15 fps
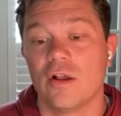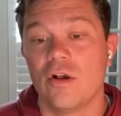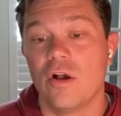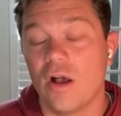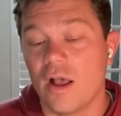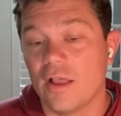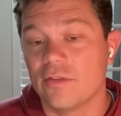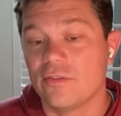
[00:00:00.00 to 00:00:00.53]

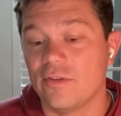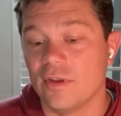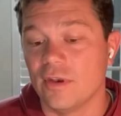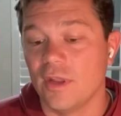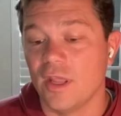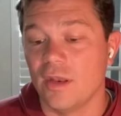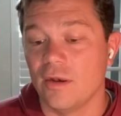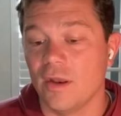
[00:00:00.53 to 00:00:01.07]
cost
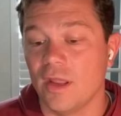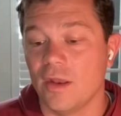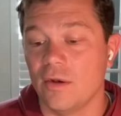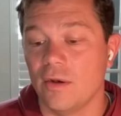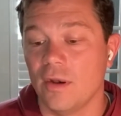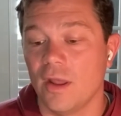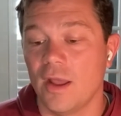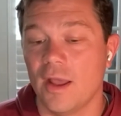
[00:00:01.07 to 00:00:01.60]

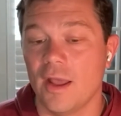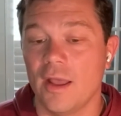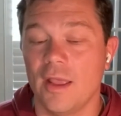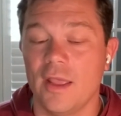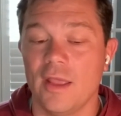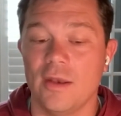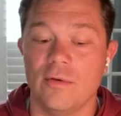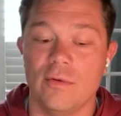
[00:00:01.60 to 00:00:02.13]
and
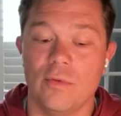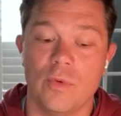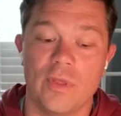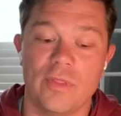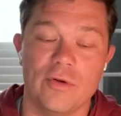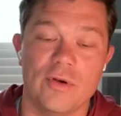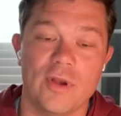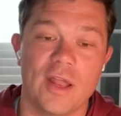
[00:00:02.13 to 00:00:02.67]

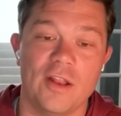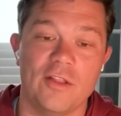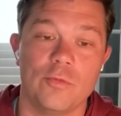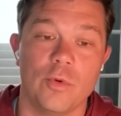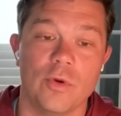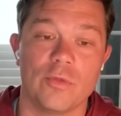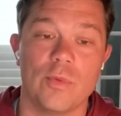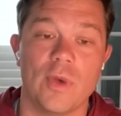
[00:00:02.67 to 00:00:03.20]
whether or not it's
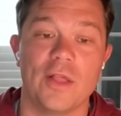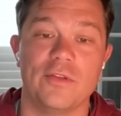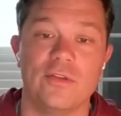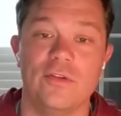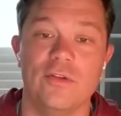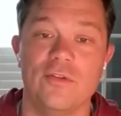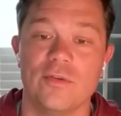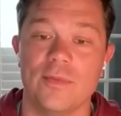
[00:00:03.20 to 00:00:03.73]
worthwhile to
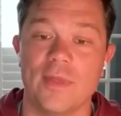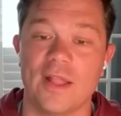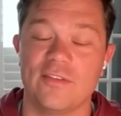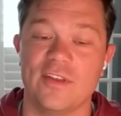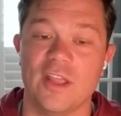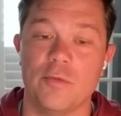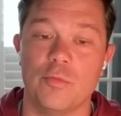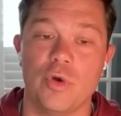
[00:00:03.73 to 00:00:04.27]
do from that
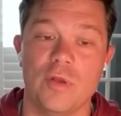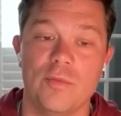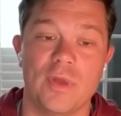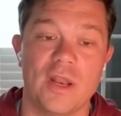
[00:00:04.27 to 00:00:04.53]
standpoint.